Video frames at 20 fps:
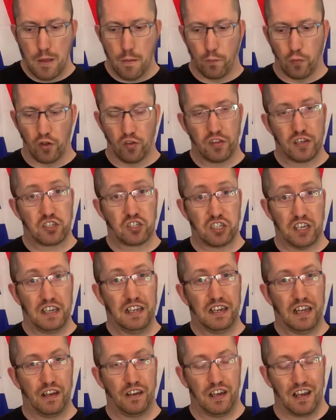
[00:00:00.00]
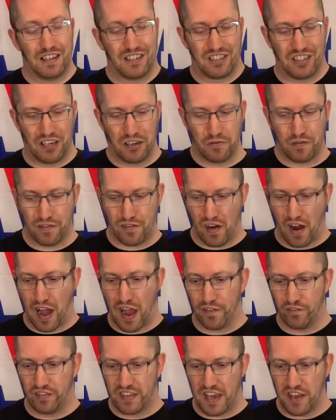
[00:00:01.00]
But this TD2
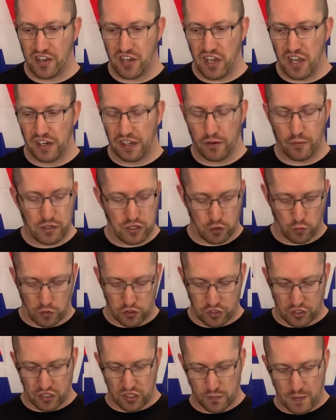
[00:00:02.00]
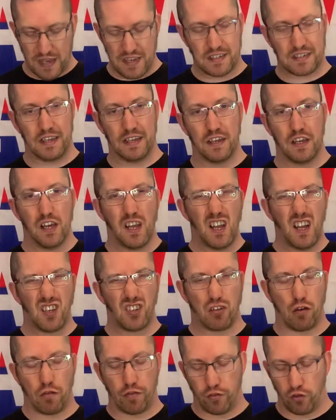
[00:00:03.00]
arrived dead early, which I wasn't expecting,
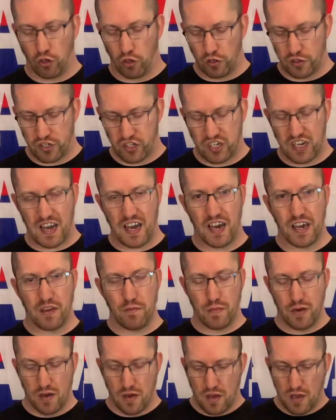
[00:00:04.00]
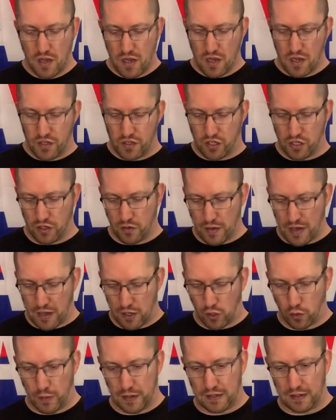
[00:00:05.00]
so I thought there's time to
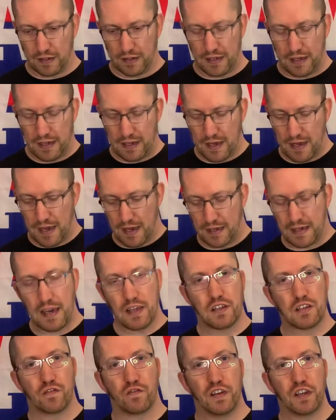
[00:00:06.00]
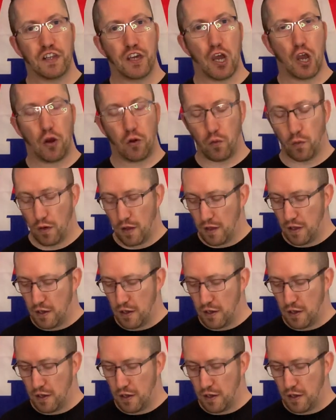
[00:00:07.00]
quickly get this video